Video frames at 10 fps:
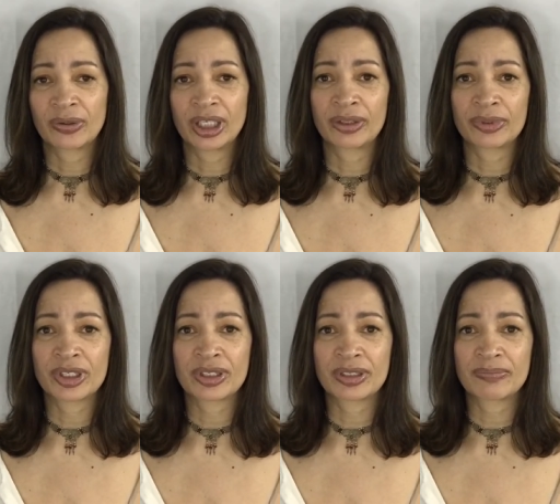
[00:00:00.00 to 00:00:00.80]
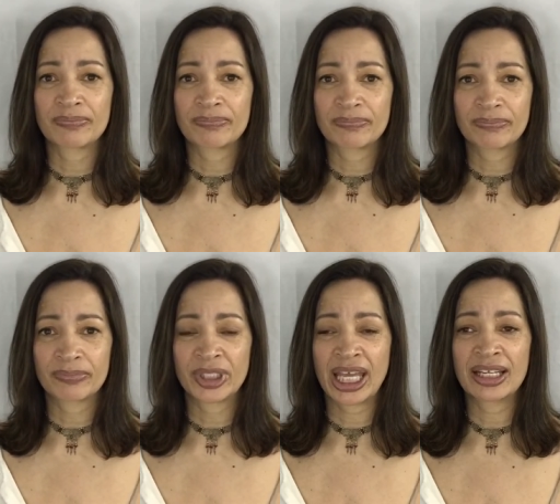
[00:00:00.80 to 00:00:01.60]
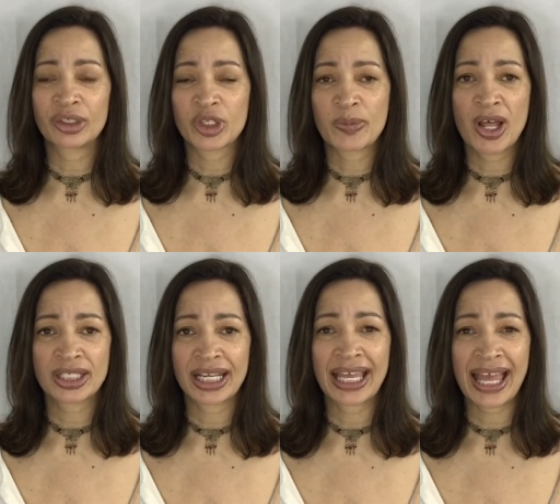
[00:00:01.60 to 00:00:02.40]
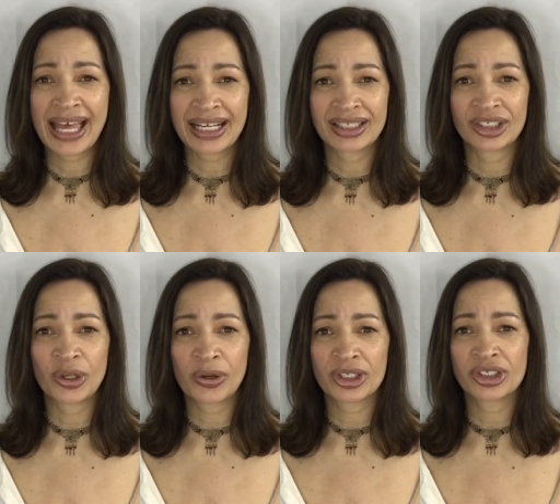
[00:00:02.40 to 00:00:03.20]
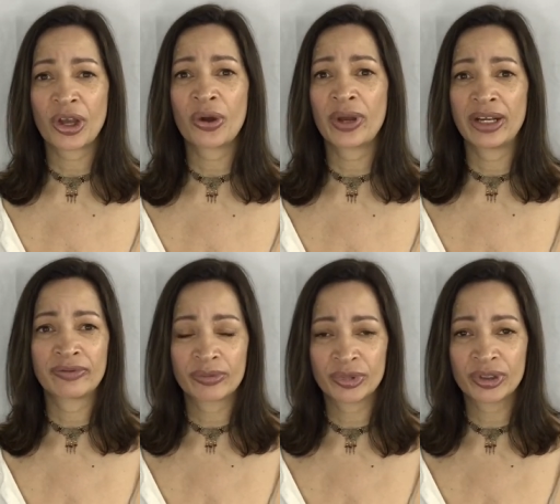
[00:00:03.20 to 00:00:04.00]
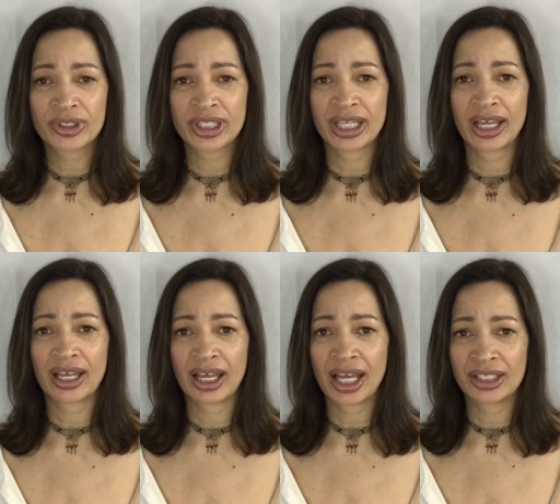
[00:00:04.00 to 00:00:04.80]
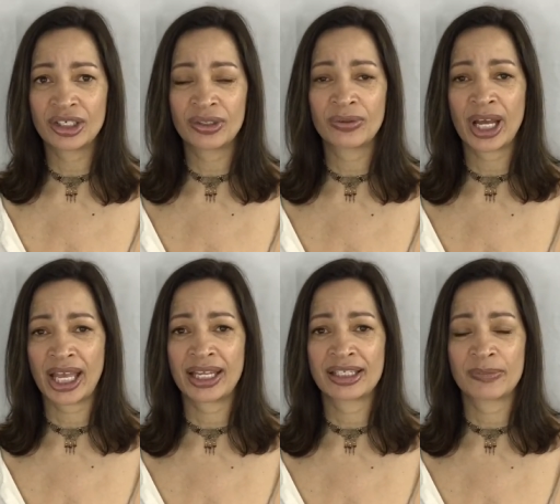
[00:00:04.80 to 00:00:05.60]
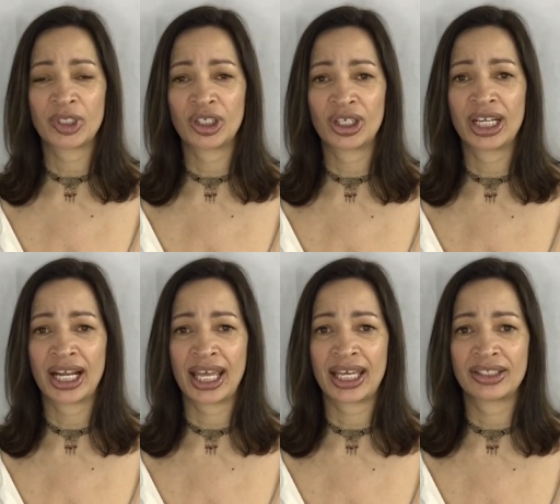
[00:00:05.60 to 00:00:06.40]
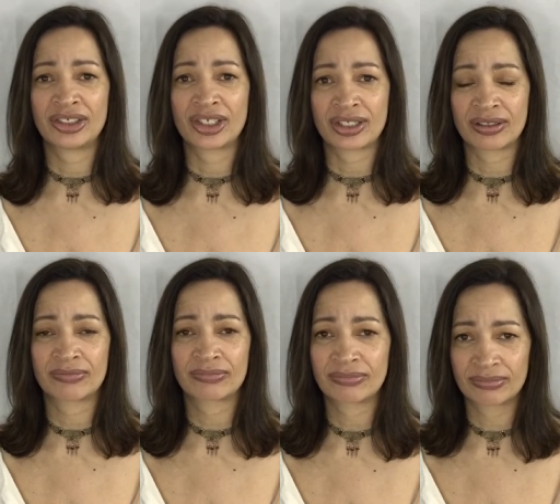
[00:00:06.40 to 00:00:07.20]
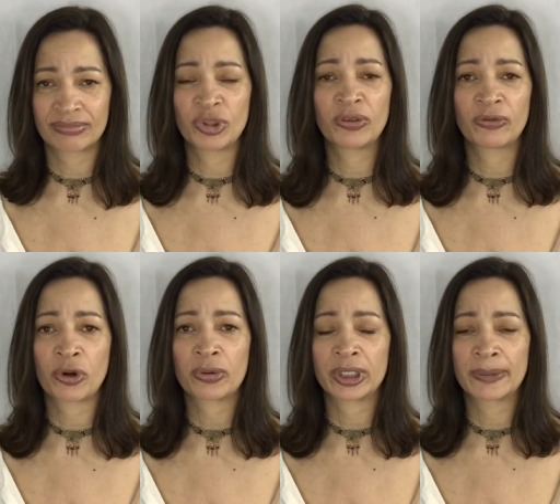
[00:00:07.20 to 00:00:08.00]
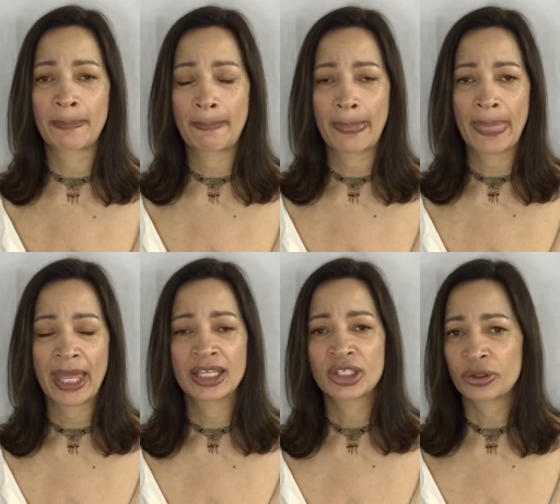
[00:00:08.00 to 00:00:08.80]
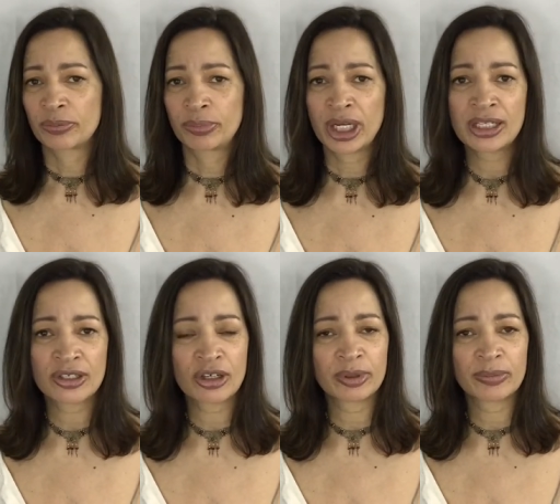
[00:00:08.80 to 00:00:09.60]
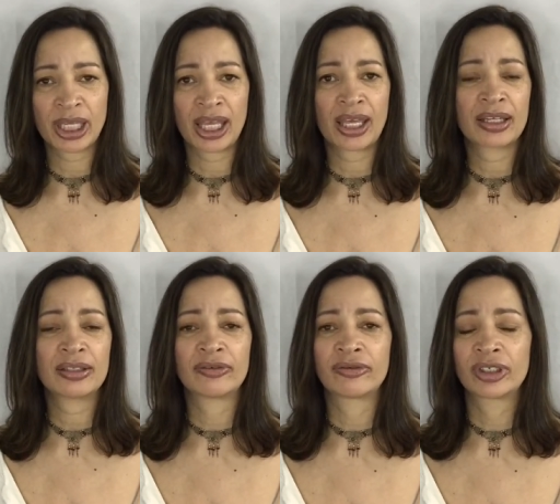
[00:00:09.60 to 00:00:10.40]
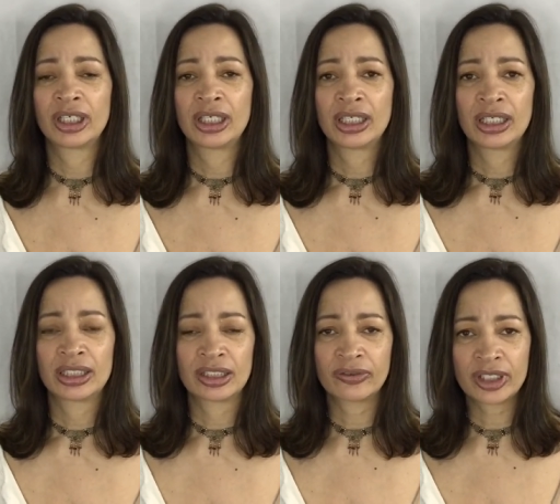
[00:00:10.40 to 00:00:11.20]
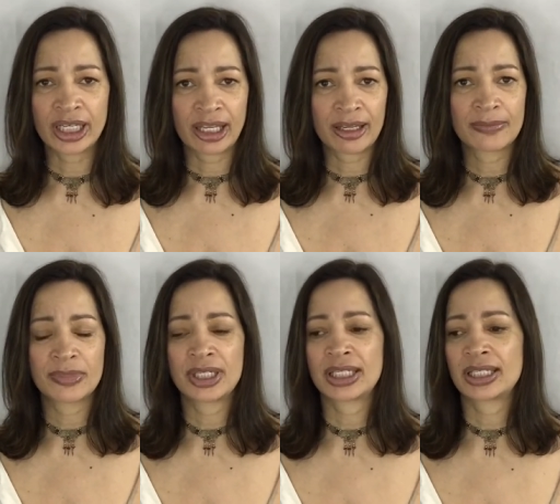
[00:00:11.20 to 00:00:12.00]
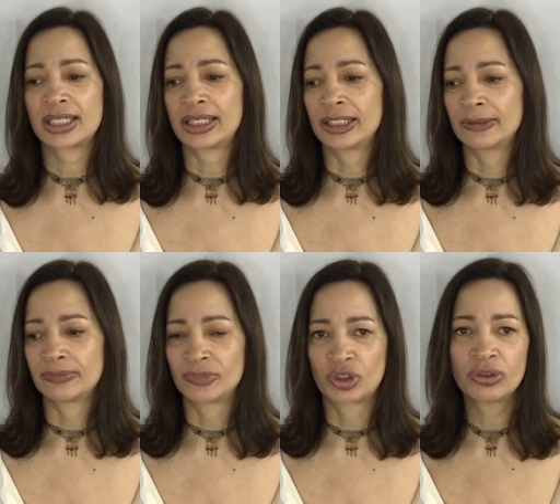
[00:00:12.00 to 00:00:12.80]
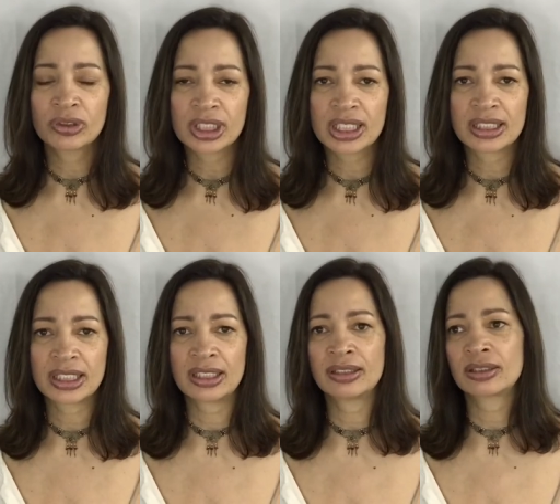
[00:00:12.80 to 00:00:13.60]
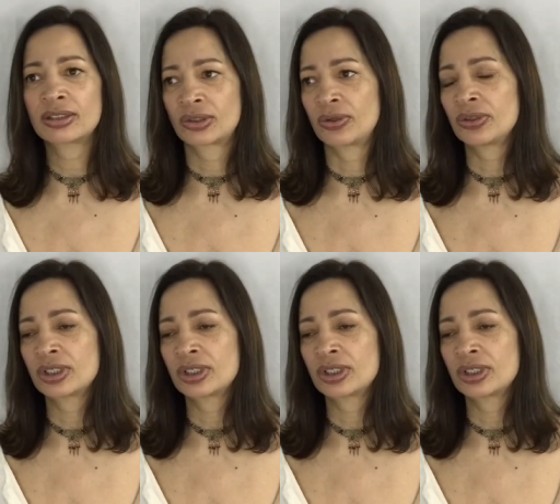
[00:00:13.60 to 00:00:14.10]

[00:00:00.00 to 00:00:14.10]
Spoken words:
it was getting the response that I had at the yoga show and from Roots. I knew I had something good and I had to just move forward. So the brainstorming began of different names, True Castile, Total